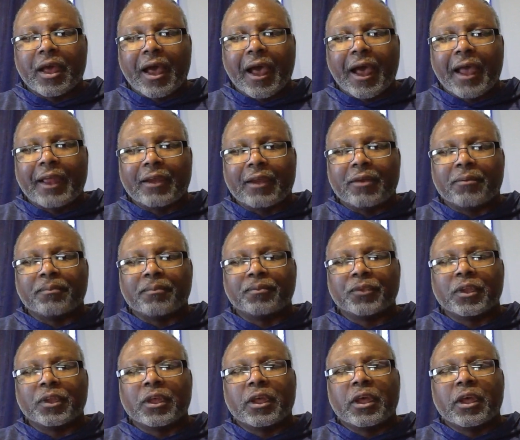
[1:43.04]
item?
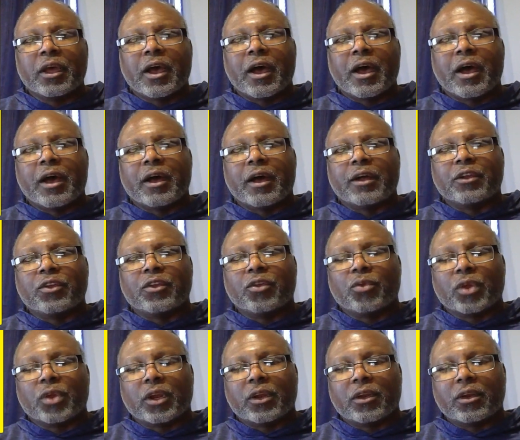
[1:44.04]

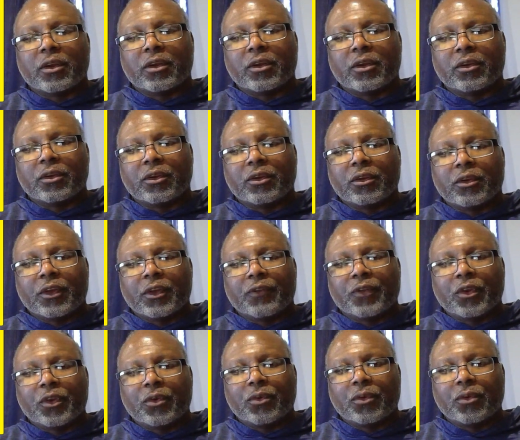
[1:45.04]
You can,
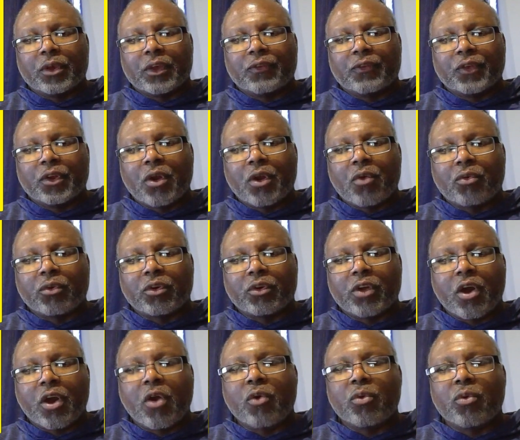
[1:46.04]
if you don't
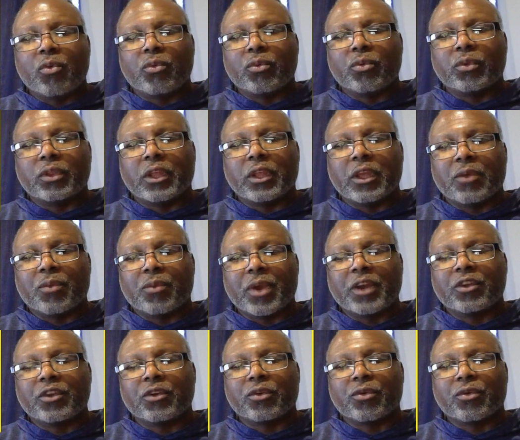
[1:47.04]
know the
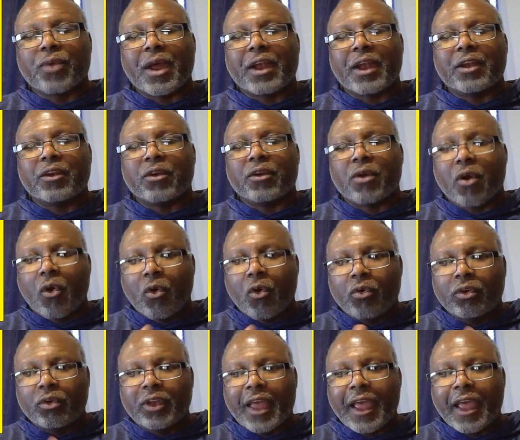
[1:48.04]
original creditor
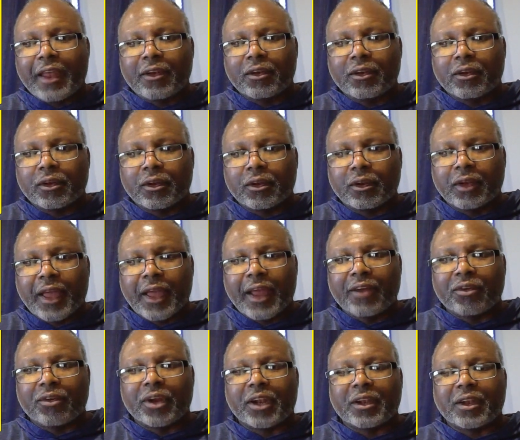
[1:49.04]
on that
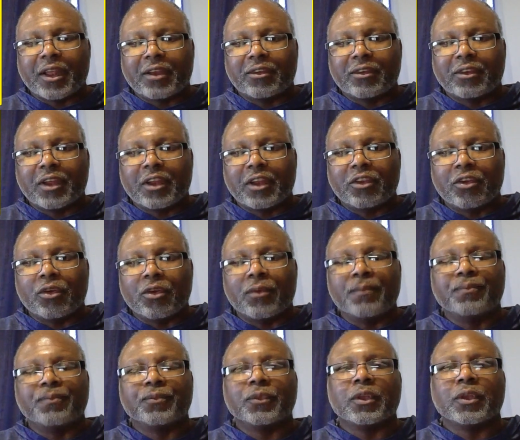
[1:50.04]
letter that they send
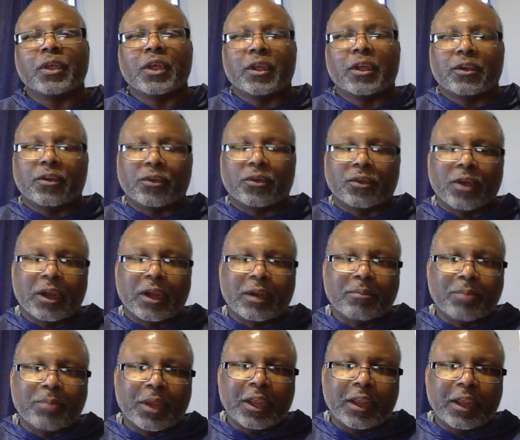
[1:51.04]
you, there's going to
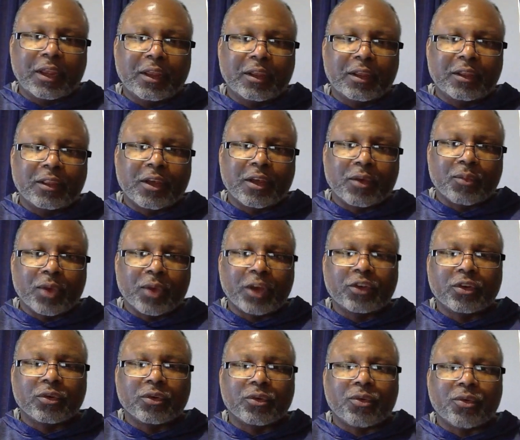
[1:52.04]
be the
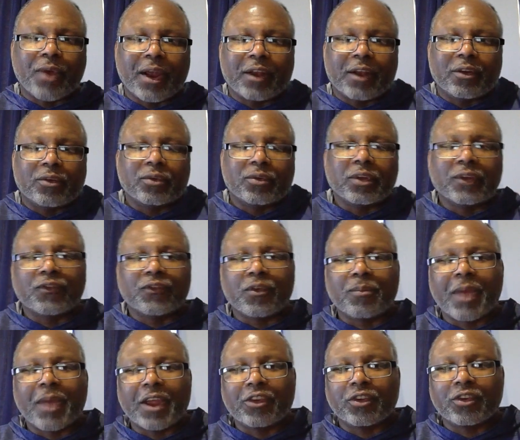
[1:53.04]
original creditor's
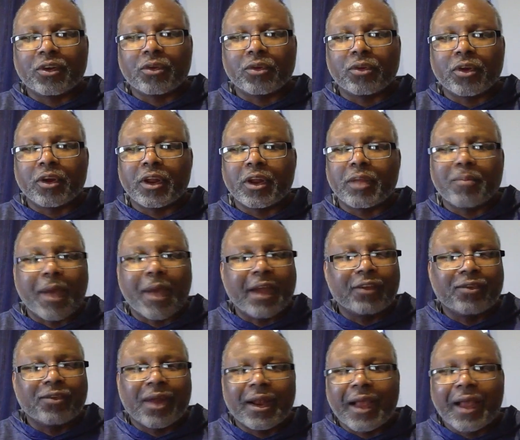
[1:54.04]
information on there. They
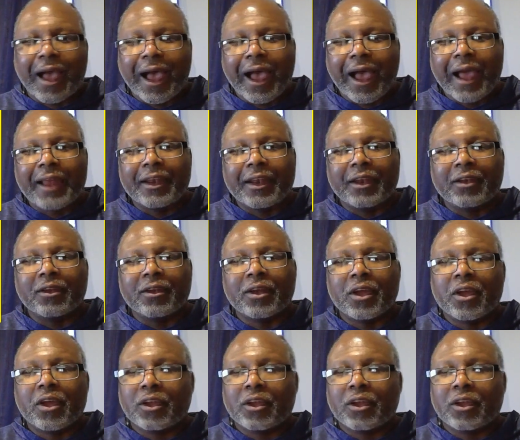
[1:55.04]
might try to hide it,